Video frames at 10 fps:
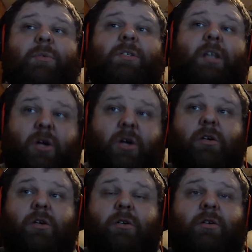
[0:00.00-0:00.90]
was
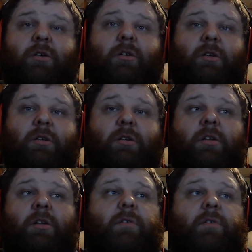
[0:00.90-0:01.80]
long,
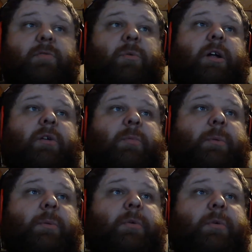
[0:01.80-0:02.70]
from what I
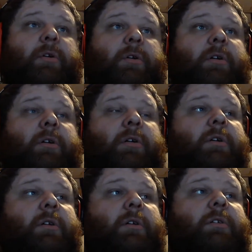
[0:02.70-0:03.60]
remember.
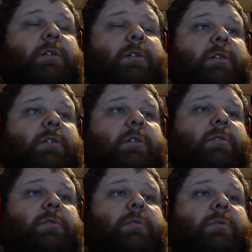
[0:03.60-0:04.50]

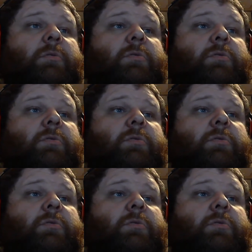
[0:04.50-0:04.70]
So